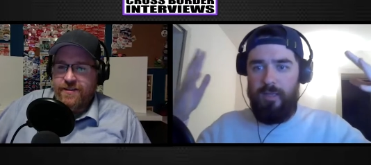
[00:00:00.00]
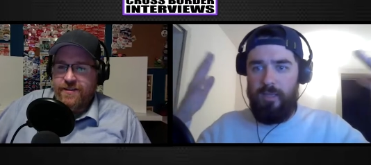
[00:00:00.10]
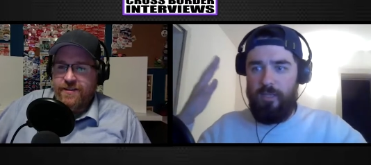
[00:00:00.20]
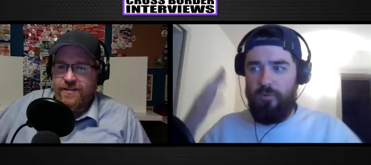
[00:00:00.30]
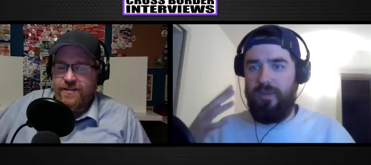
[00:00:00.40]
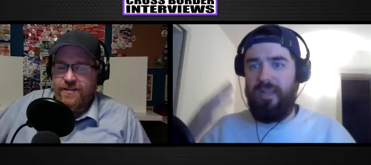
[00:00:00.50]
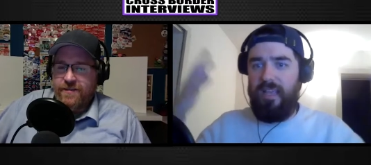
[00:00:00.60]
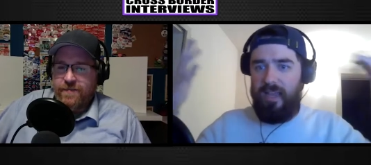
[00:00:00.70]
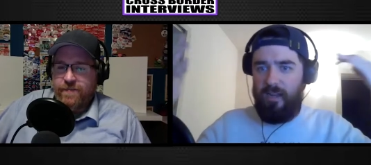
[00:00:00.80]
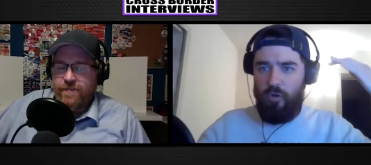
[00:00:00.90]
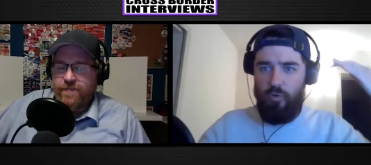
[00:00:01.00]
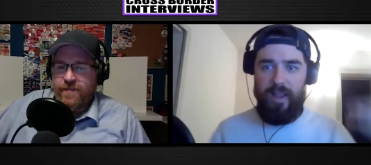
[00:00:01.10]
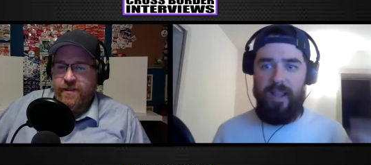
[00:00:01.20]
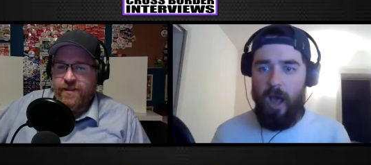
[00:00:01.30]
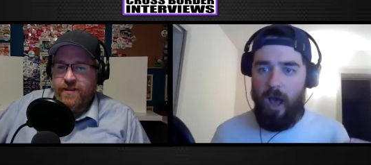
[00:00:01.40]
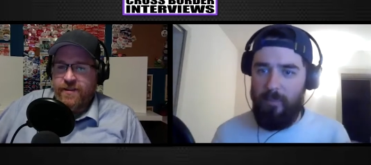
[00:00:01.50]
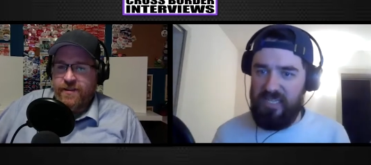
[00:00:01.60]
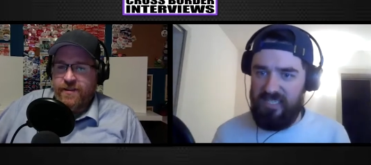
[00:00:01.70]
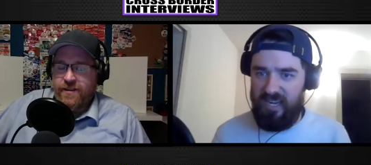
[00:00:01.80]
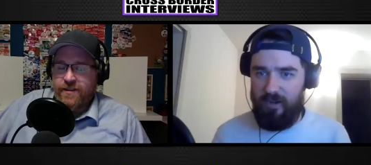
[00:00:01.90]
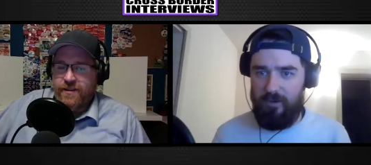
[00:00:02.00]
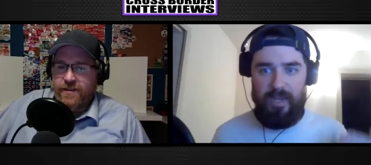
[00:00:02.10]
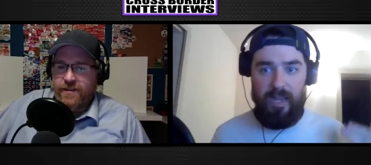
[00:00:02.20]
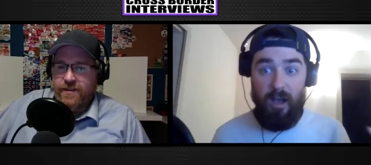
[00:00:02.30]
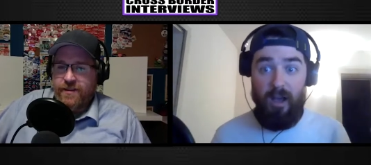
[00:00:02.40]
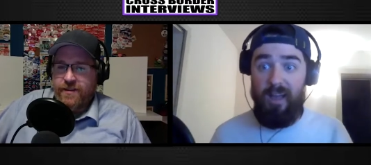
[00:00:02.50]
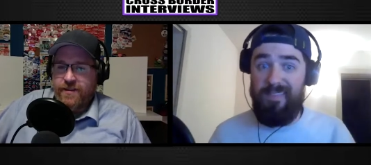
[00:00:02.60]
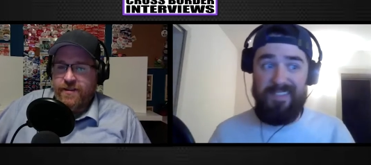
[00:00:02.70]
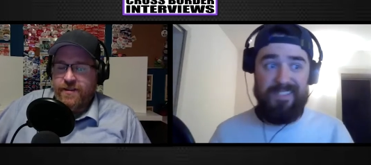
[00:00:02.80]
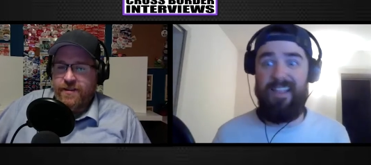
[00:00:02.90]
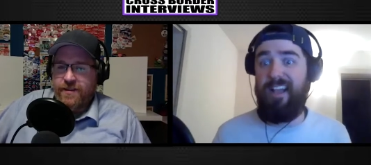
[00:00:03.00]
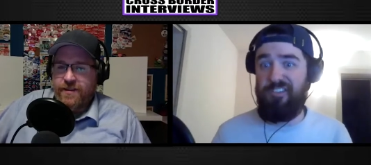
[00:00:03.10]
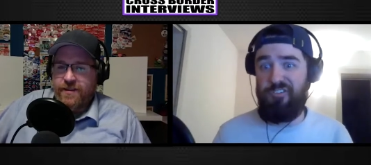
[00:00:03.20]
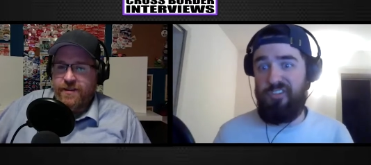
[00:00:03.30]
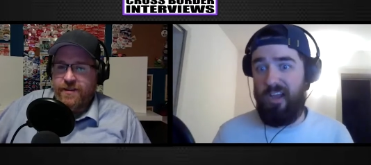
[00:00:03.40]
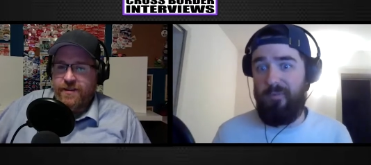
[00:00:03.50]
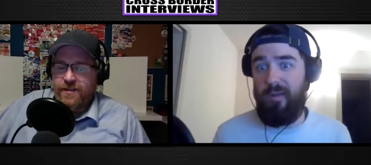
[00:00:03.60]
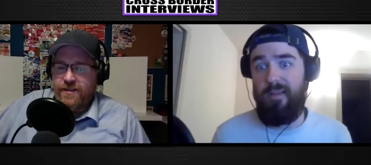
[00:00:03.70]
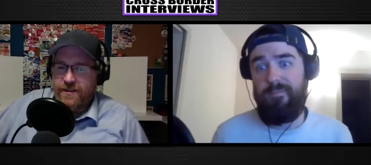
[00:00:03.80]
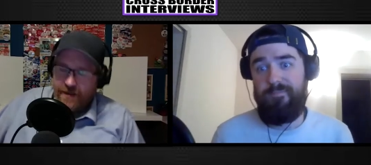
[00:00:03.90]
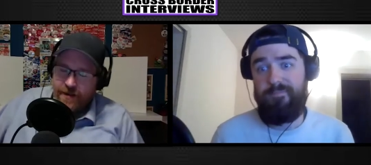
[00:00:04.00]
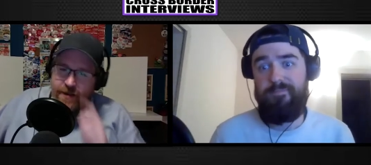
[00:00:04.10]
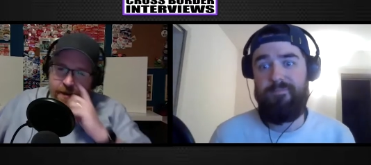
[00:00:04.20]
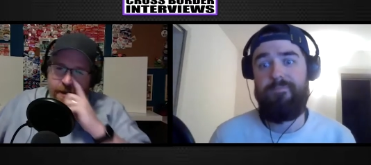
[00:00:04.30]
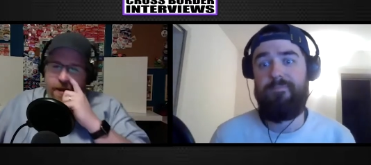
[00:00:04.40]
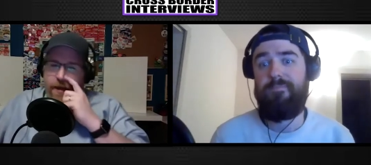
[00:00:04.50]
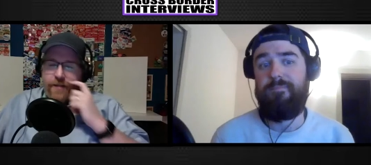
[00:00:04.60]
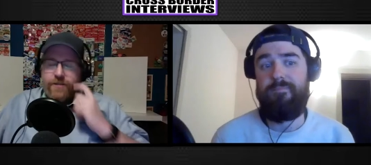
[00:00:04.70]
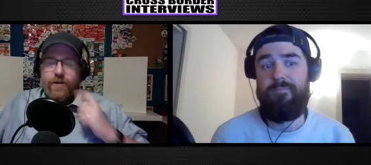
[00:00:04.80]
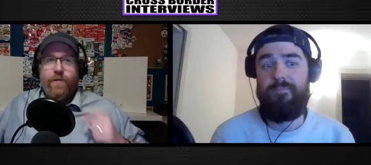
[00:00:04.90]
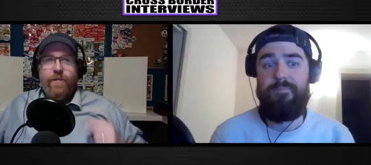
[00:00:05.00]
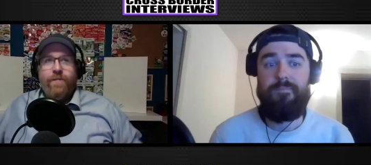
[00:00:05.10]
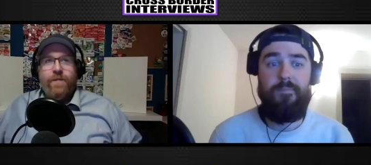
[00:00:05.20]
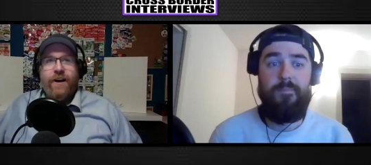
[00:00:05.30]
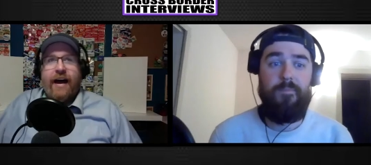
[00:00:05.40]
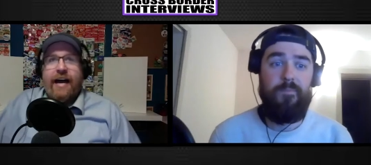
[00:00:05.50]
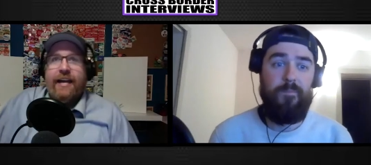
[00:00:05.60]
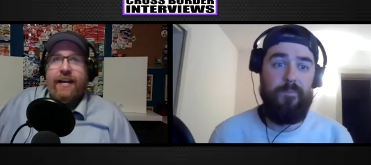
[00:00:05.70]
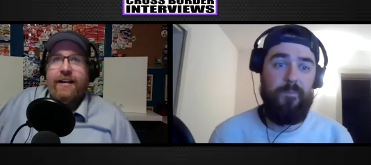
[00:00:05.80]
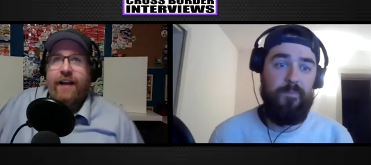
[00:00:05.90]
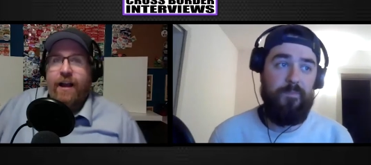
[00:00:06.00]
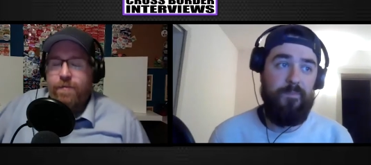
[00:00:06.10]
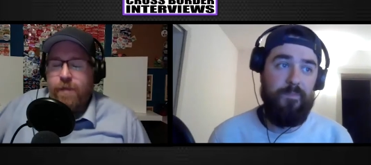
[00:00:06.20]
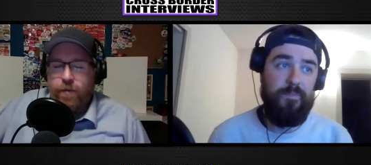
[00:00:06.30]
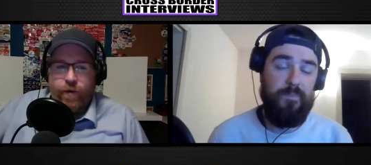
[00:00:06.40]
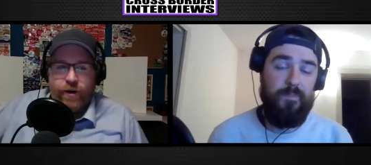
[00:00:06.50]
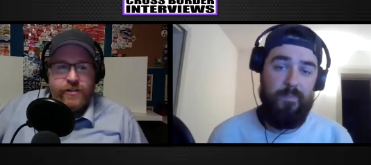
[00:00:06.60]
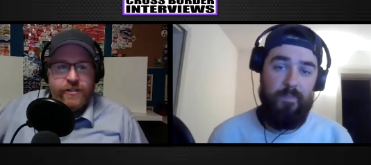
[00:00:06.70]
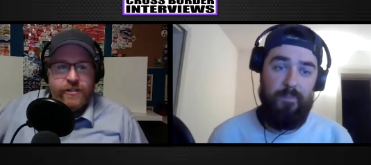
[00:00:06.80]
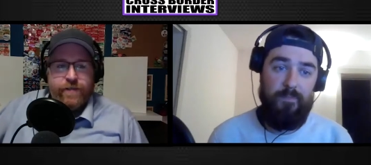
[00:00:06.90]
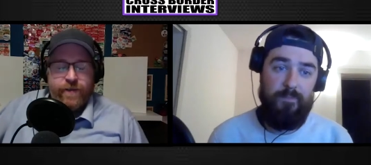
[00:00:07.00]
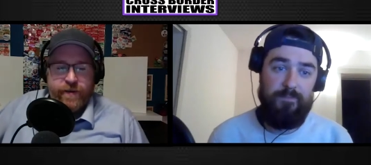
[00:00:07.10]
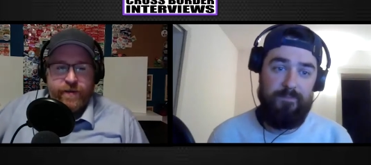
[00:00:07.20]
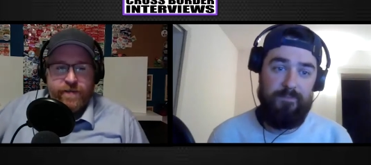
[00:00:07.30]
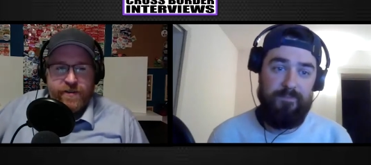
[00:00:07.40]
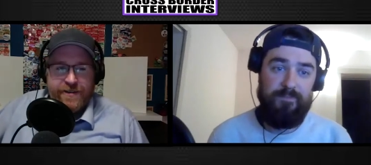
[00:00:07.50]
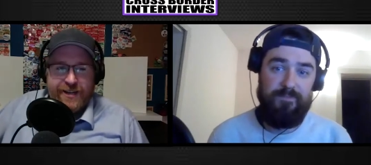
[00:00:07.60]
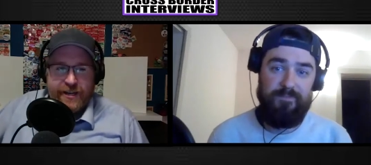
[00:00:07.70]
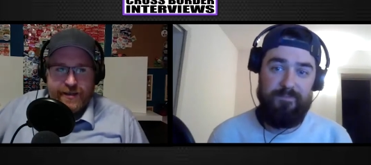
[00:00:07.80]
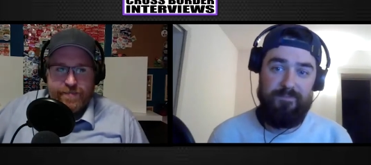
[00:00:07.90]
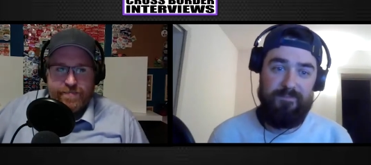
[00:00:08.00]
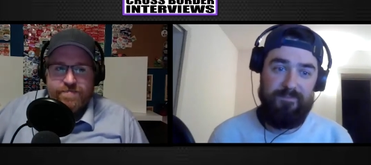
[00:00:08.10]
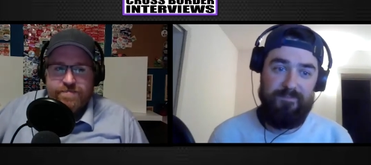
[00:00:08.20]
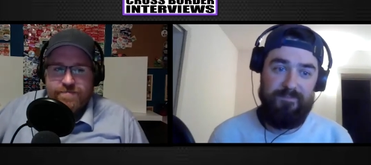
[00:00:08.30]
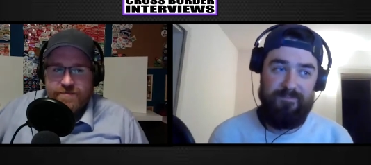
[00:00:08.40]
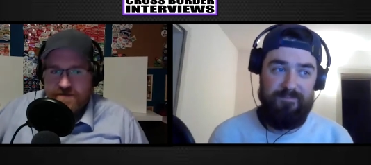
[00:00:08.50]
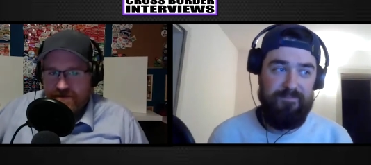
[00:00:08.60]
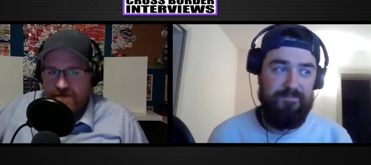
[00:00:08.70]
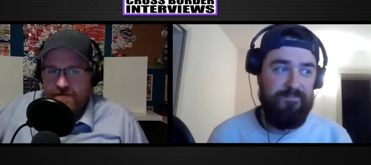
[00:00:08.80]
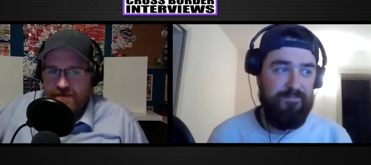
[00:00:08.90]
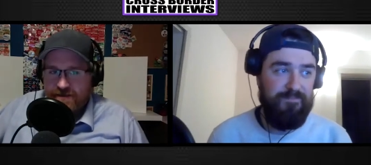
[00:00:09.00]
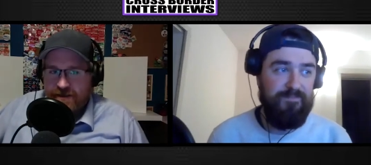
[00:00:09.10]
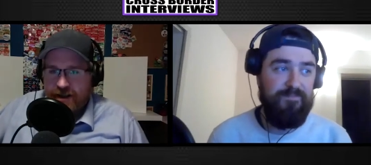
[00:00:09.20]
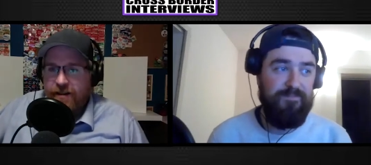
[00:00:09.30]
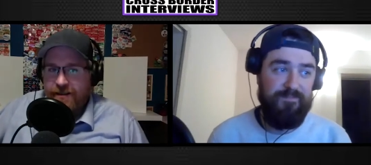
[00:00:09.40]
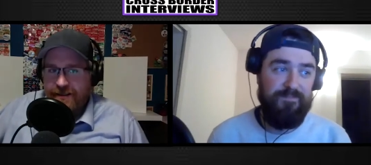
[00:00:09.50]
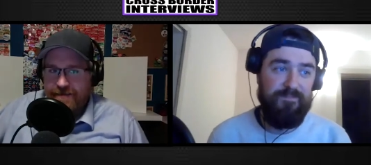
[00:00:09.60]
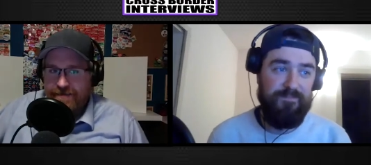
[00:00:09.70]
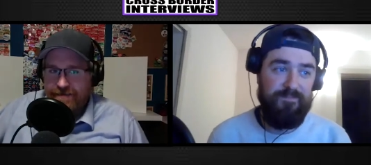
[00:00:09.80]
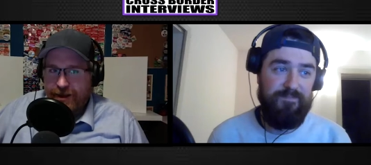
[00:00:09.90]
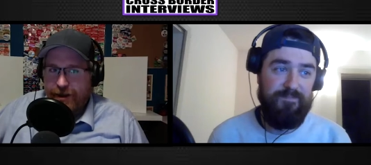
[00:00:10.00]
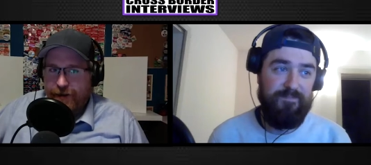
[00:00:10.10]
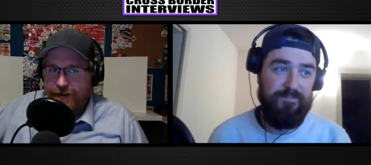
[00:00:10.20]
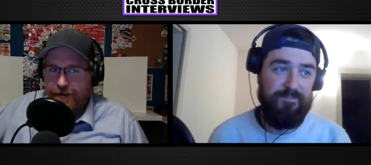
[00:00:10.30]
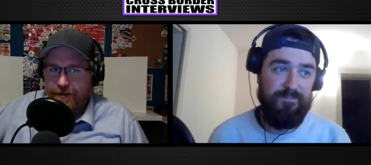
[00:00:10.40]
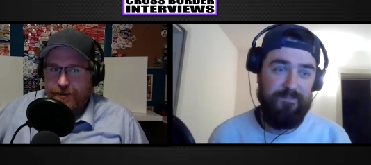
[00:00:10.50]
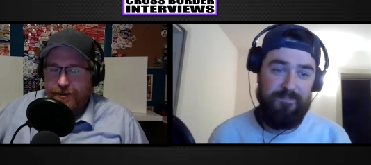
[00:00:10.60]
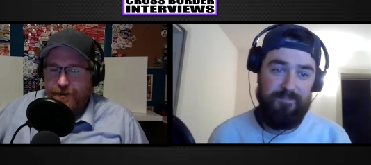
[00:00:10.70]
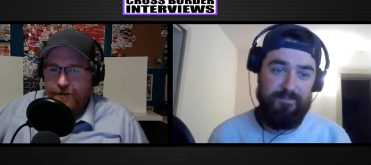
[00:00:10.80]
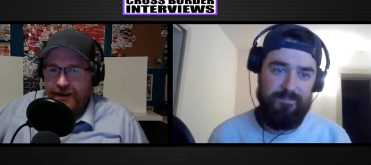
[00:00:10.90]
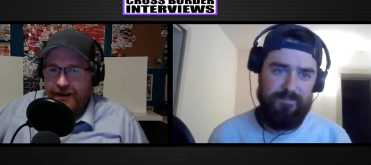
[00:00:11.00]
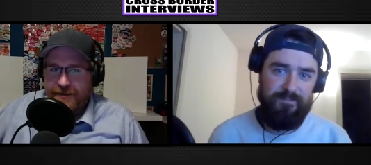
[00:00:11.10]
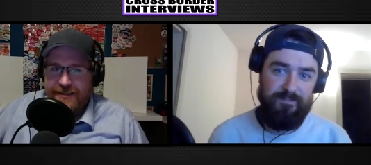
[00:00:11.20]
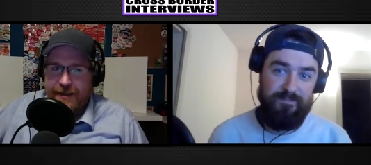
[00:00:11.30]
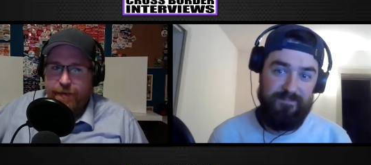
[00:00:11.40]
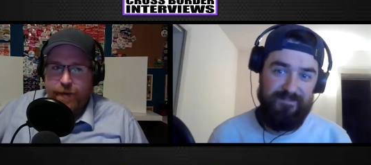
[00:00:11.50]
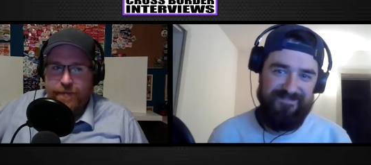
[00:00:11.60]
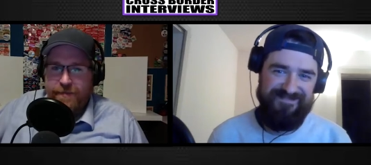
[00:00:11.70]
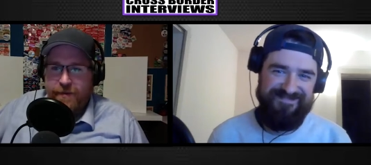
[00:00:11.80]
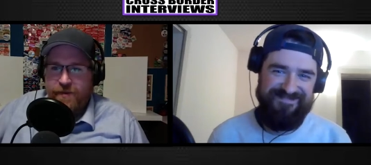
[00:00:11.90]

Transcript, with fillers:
Speaker 1: unique and a great commentary on the slasher genre. So I
Speaker 2: remember watching this for the very first time a lot earlier than you did. I would say probably about